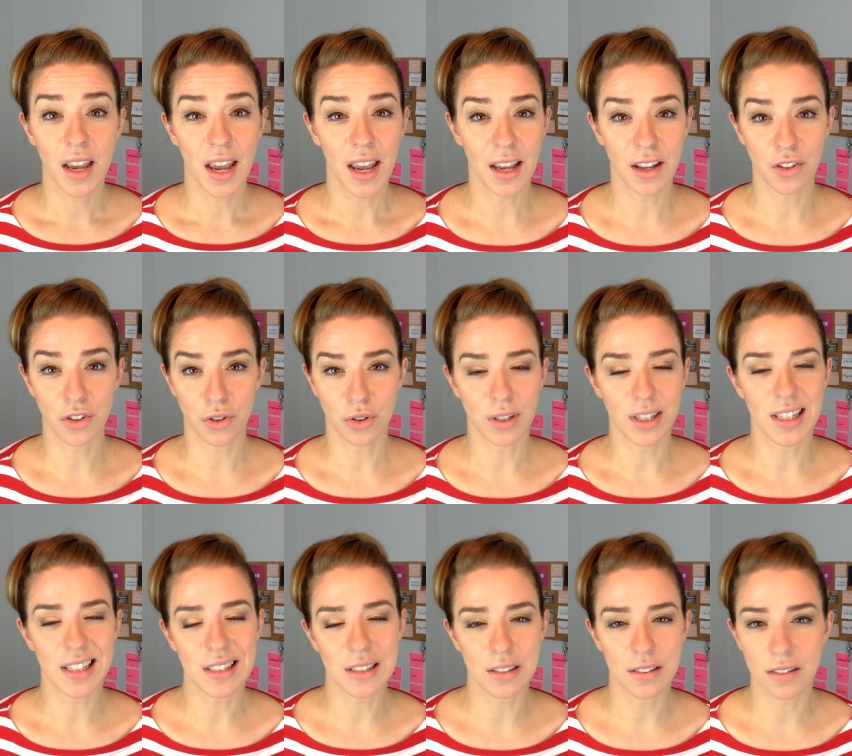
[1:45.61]
handle
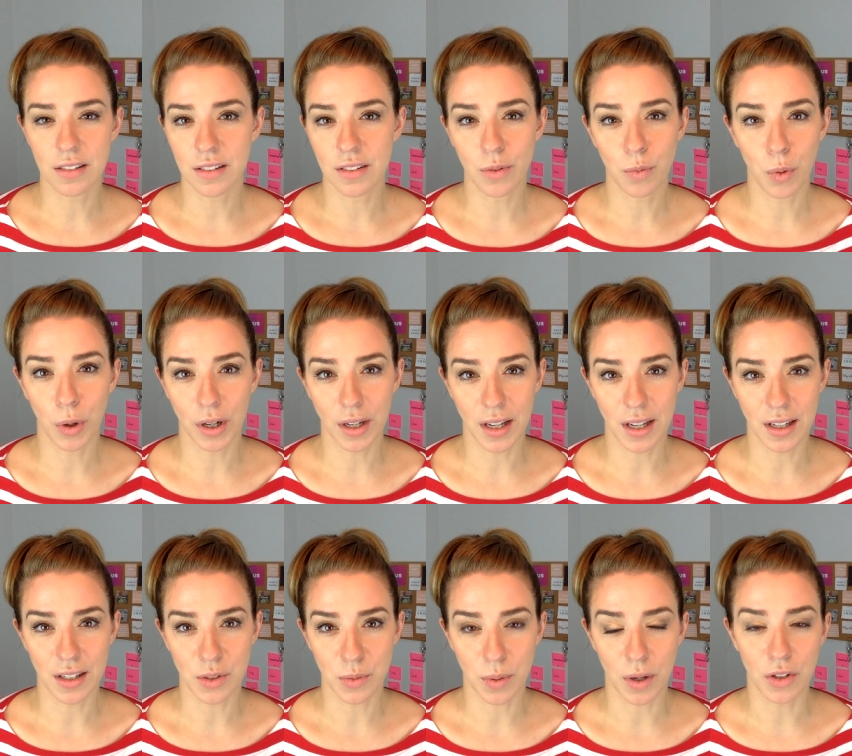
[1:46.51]
isn't
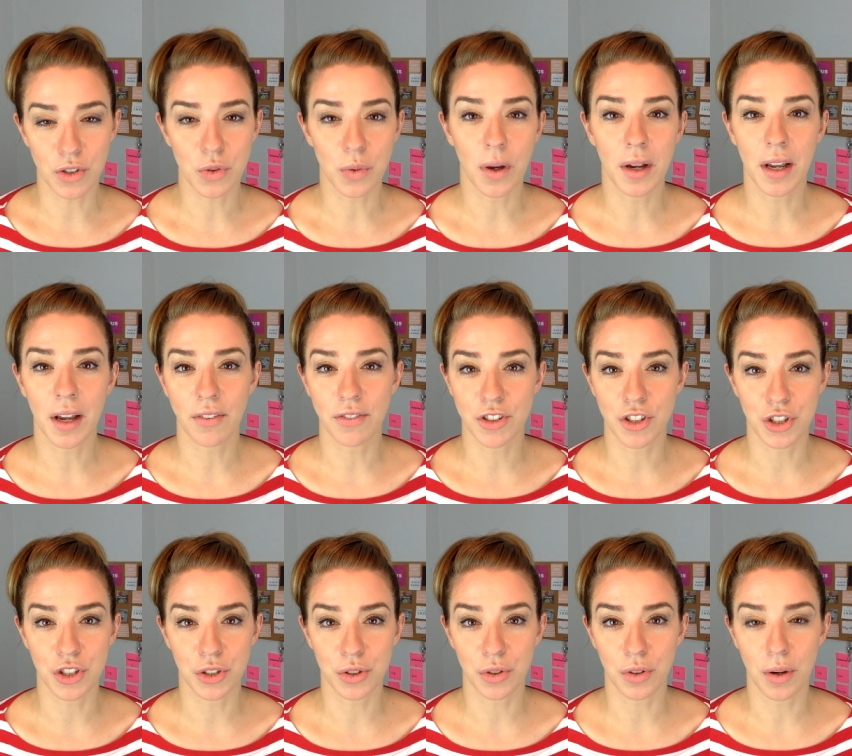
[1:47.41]
working as well, so I have to
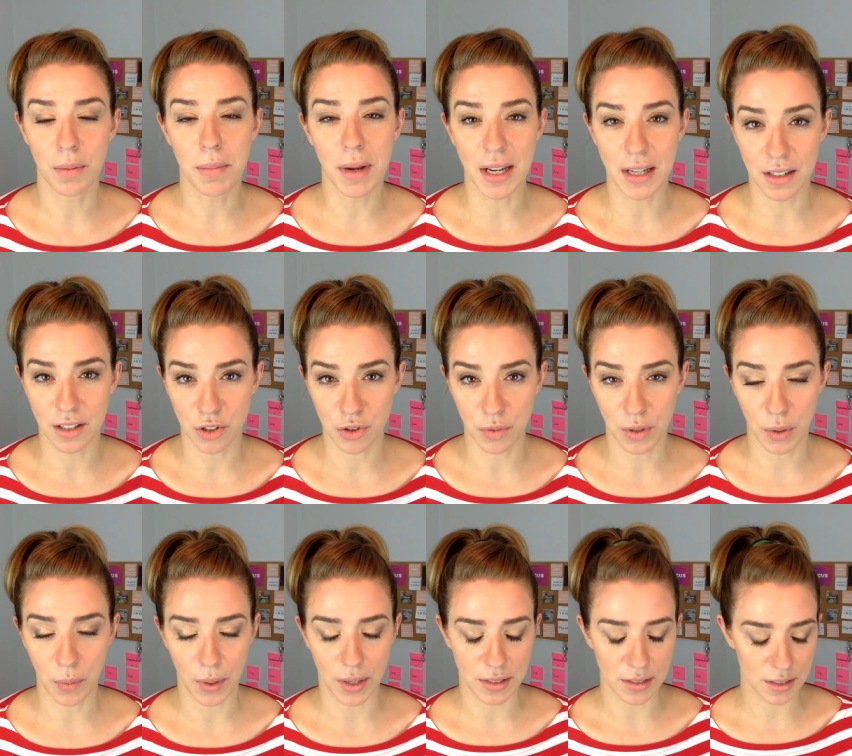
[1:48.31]
do a maintenance
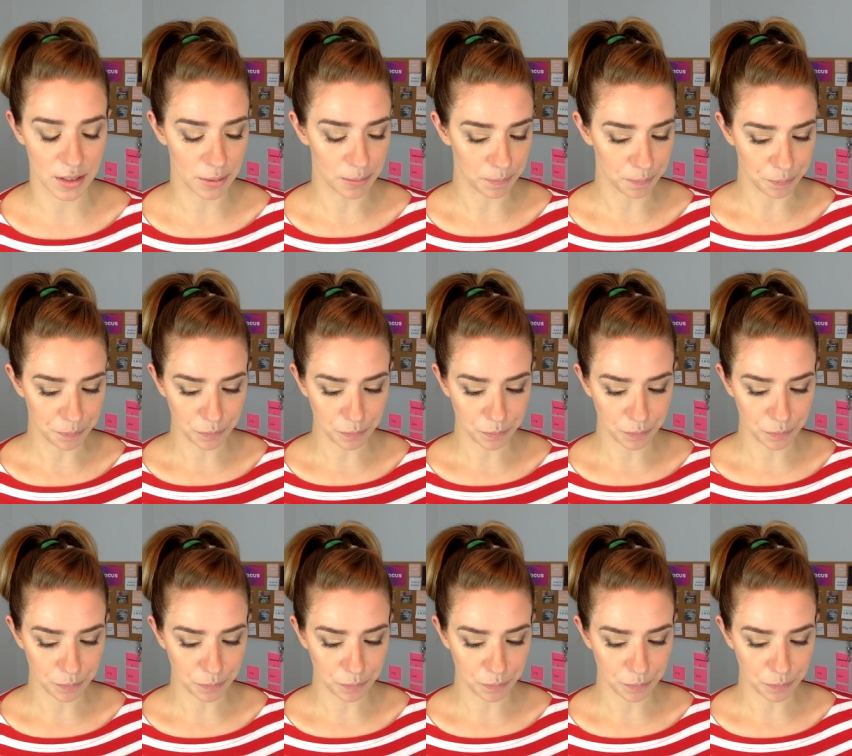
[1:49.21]
request.